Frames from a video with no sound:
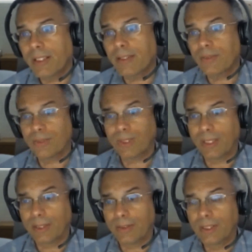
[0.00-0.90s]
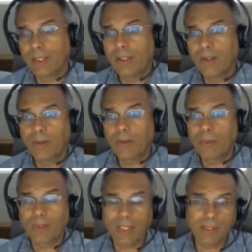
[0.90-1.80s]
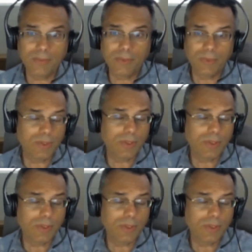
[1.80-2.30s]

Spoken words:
We should not try to